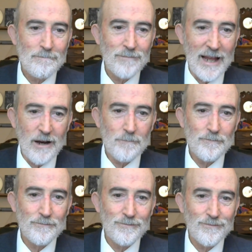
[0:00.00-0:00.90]
Now,
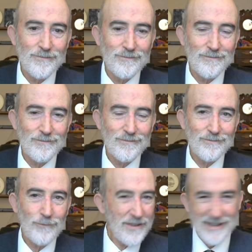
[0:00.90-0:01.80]

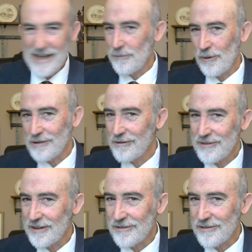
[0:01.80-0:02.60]
wasn't that a more interesting